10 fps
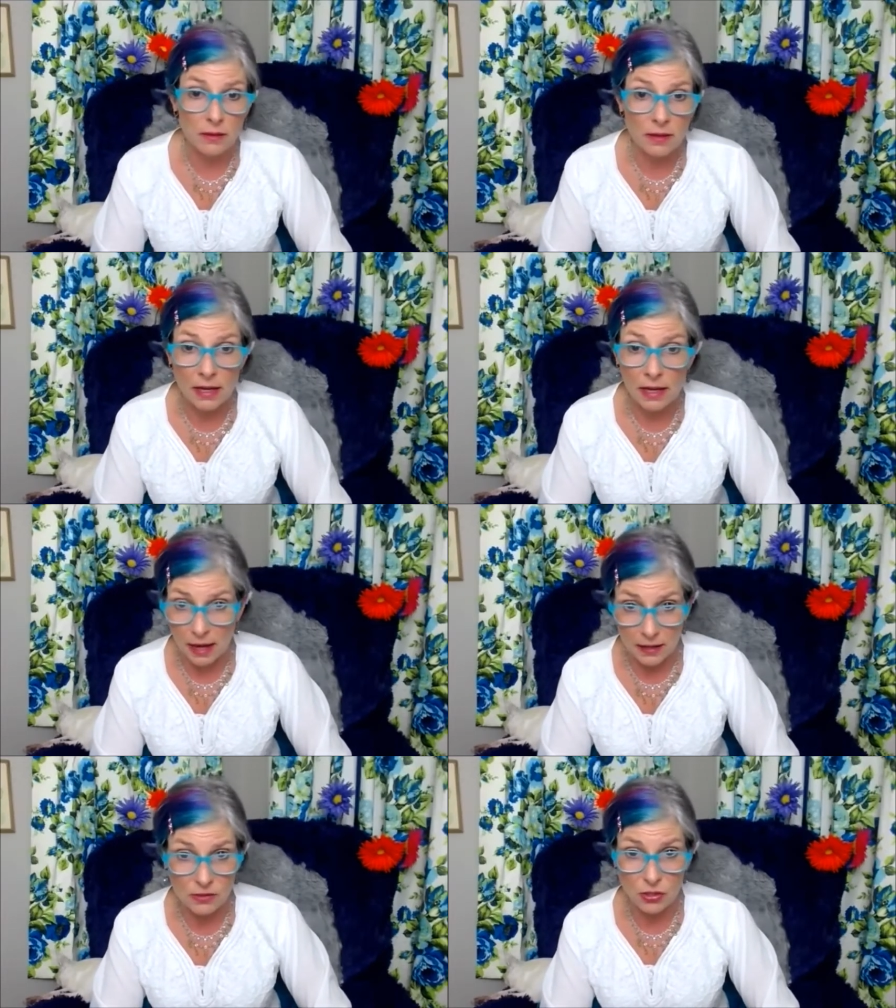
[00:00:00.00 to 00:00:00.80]
an
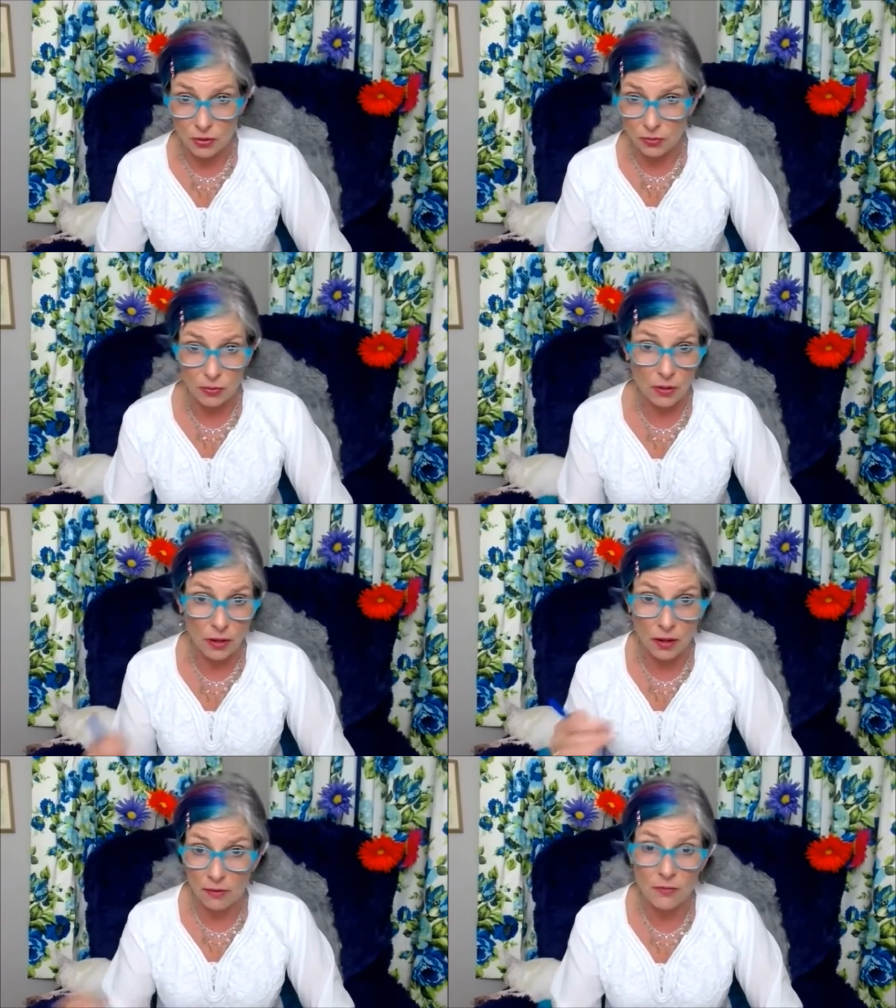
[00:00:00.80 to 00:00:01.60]
attitude
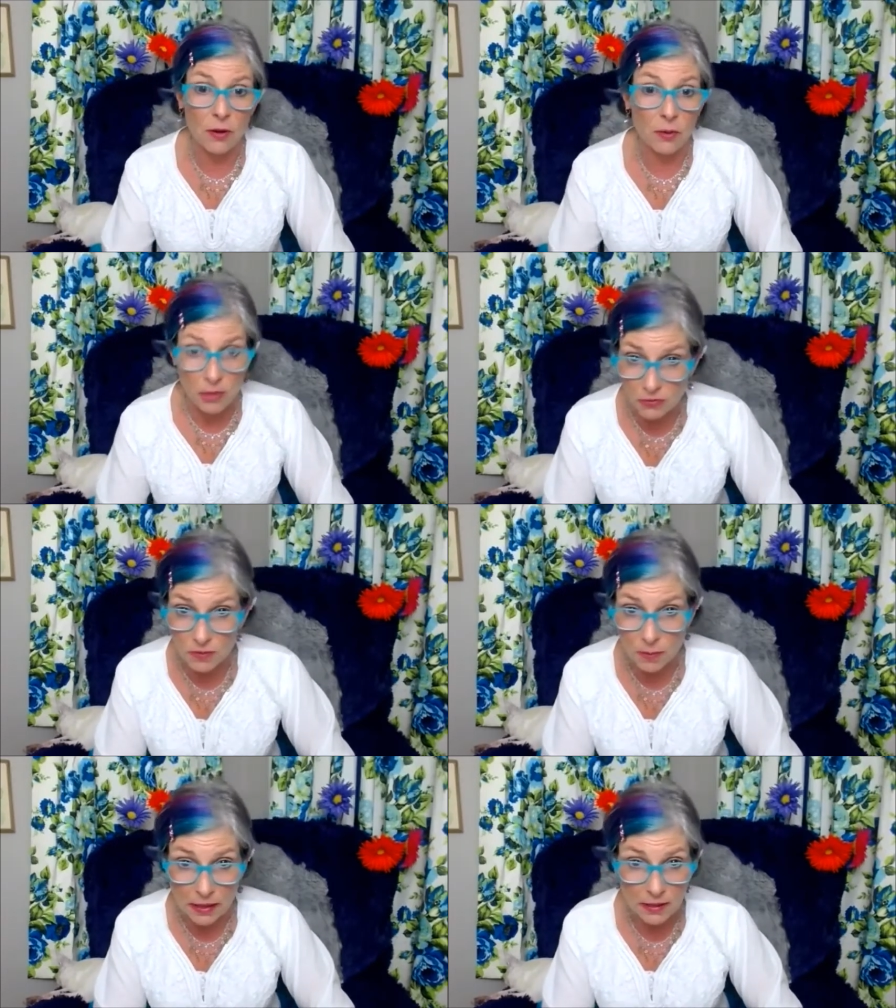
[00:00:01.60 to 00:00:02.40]
of
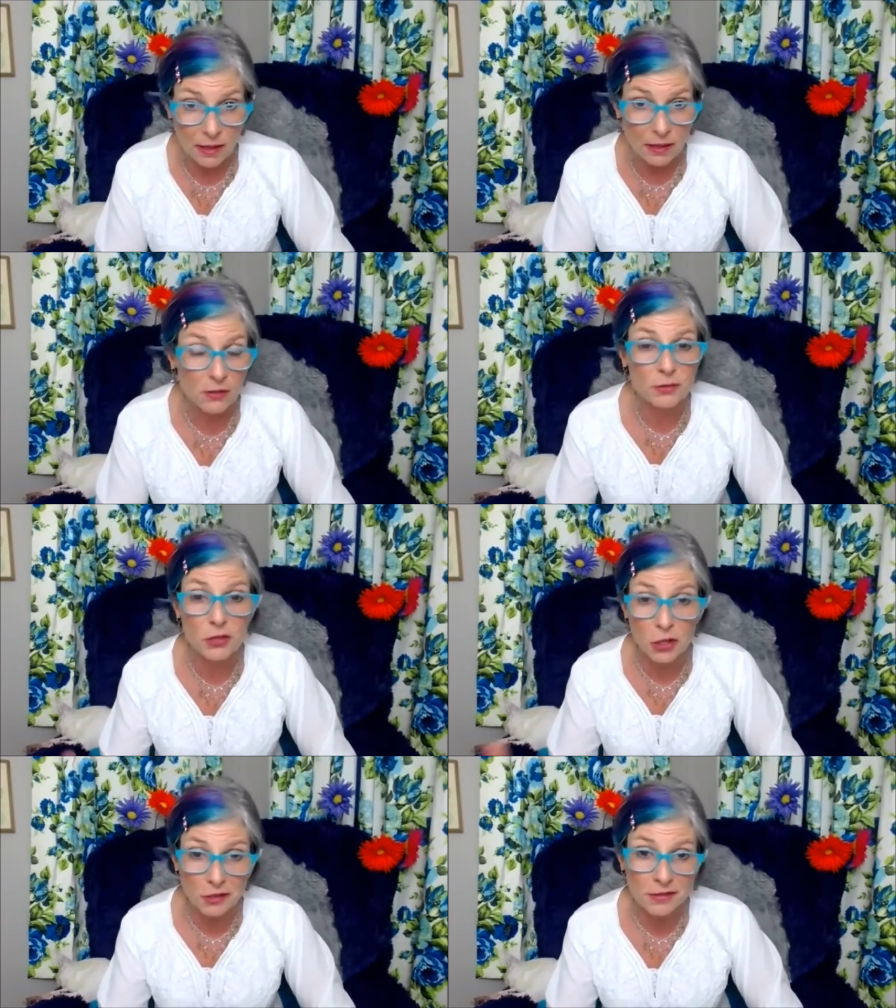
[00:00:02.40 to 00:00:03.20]
amusement that you're
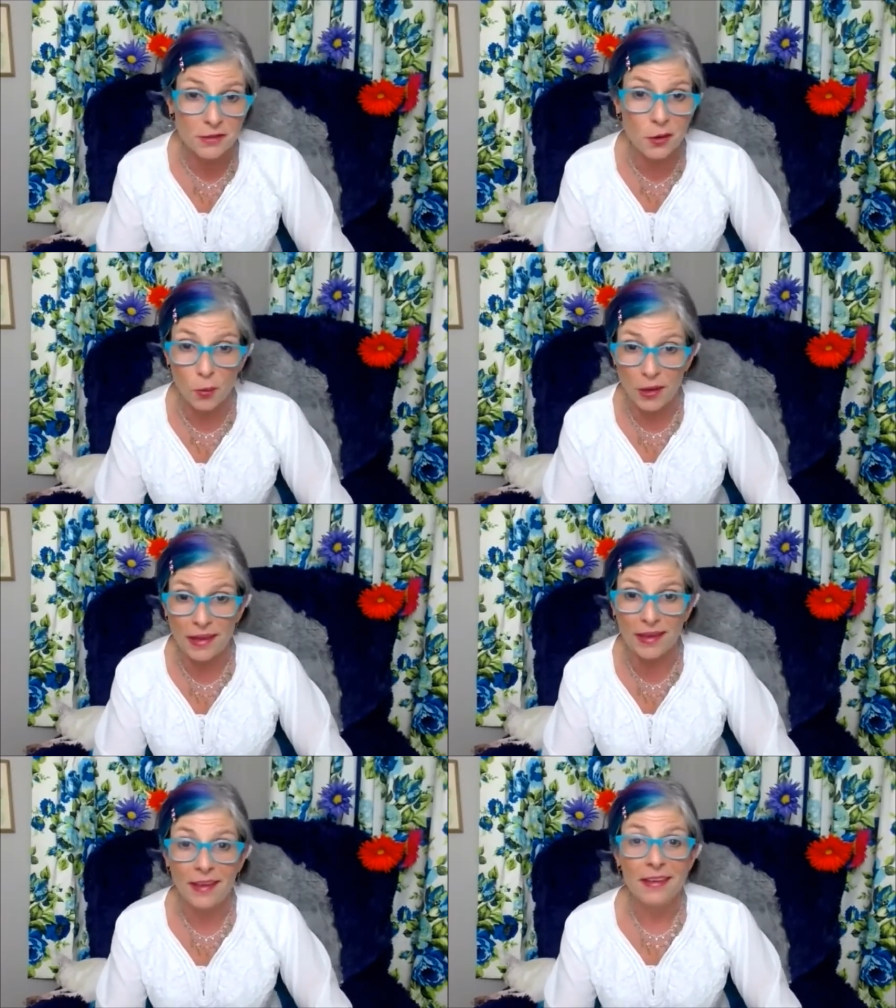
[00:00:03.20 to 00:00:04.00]
just
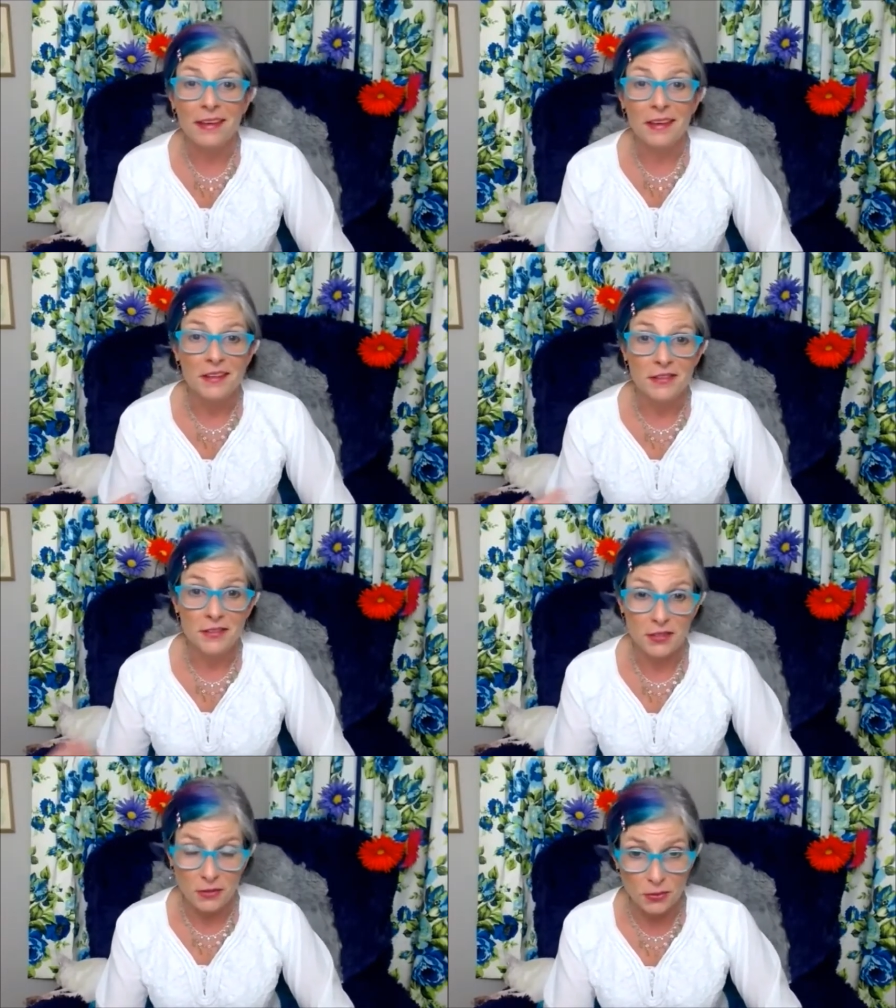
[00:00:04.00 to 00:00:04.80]
going
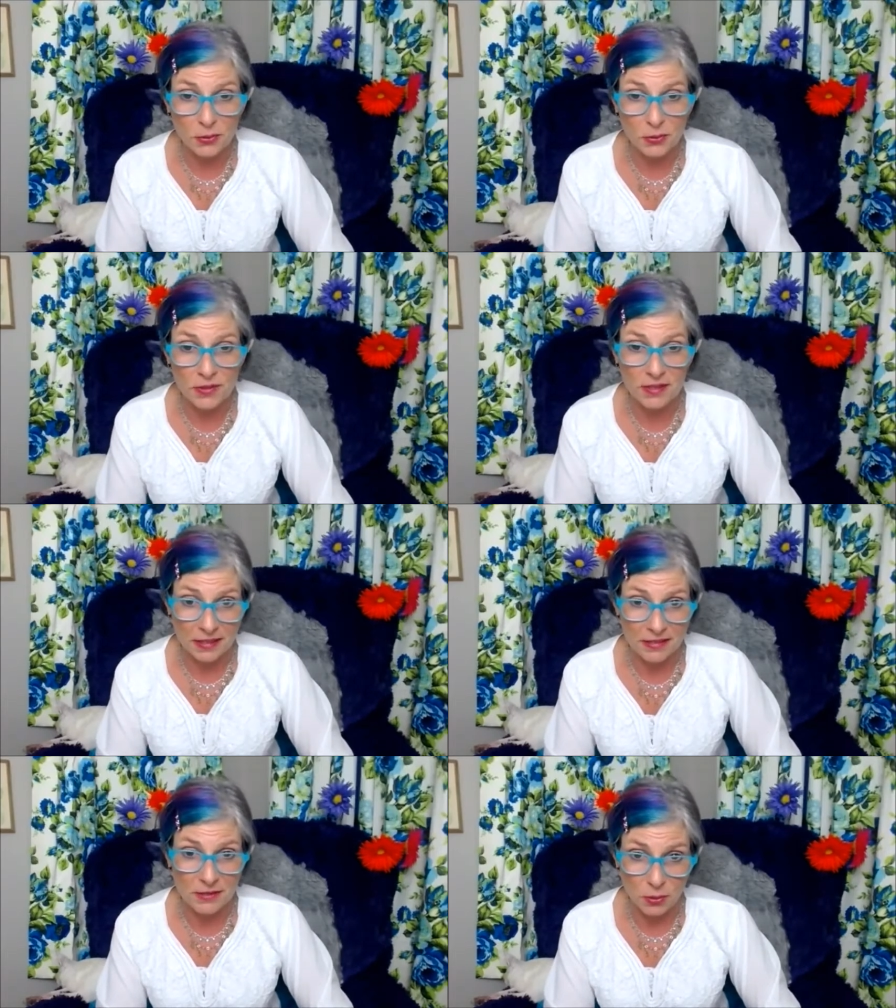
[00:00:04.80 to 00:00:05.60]
to use
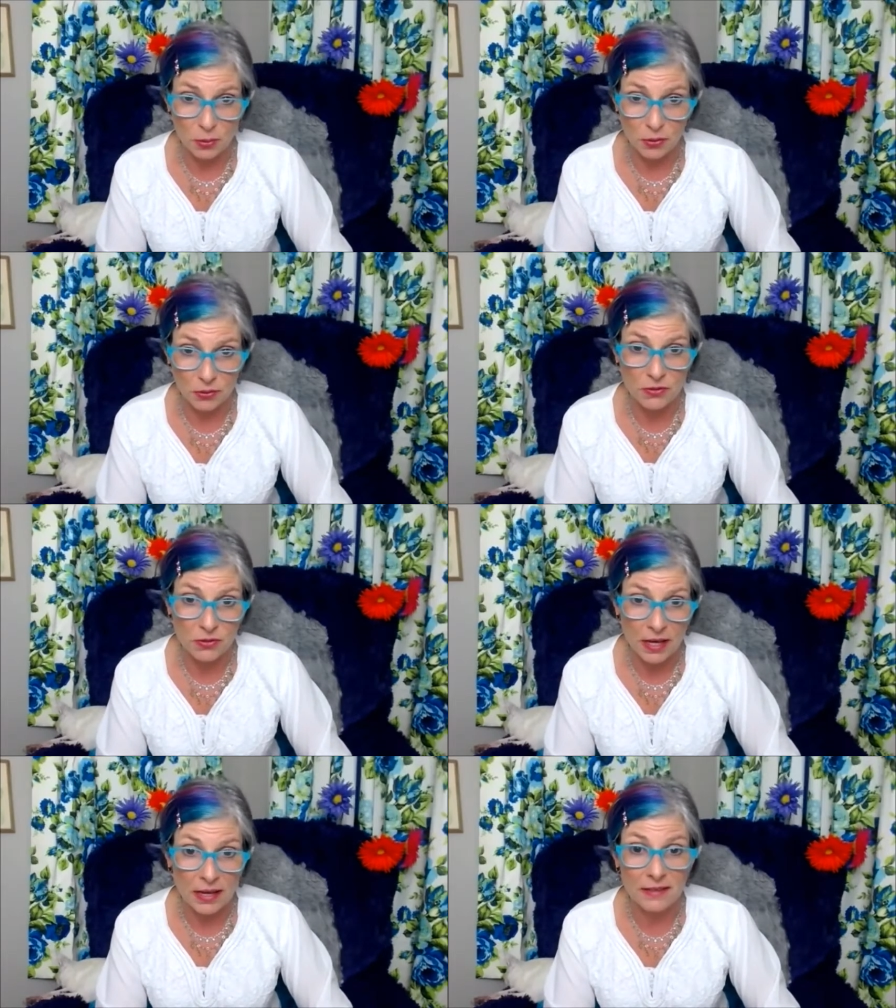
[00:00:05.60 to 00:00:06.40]
this tool
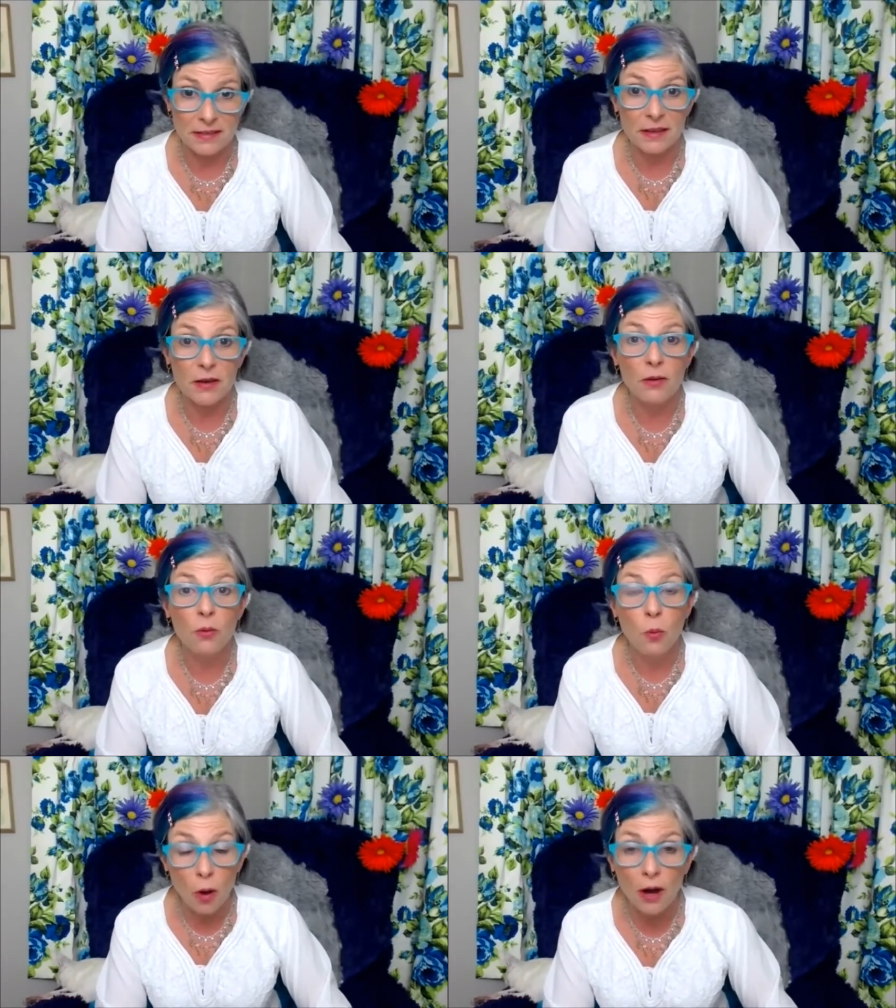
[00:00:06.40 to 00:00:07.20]
as
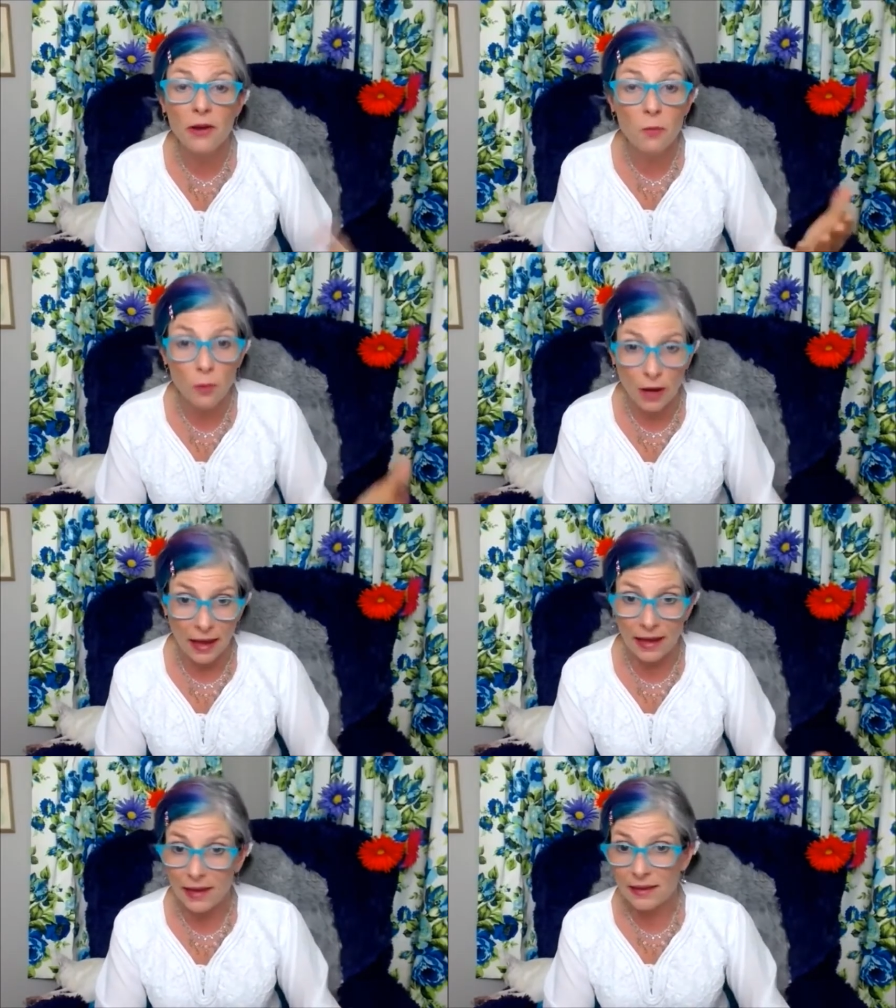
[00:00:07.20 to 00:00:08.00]
one
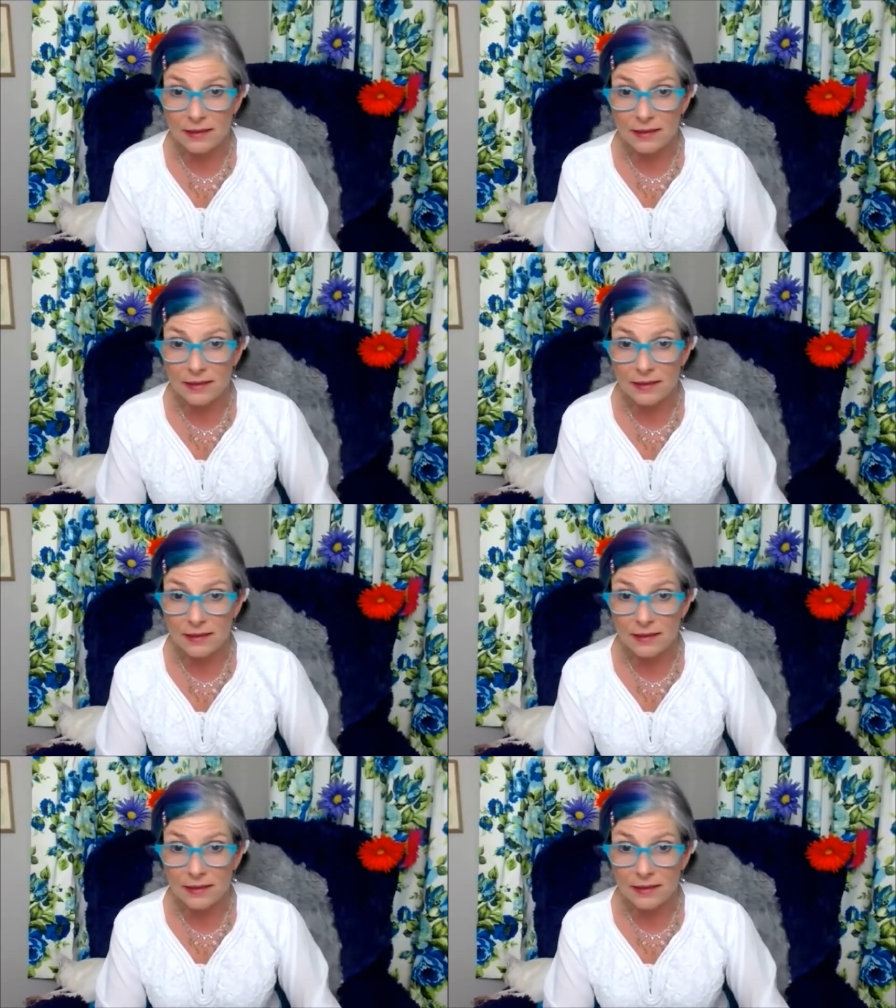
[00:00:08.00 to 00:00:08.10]
way.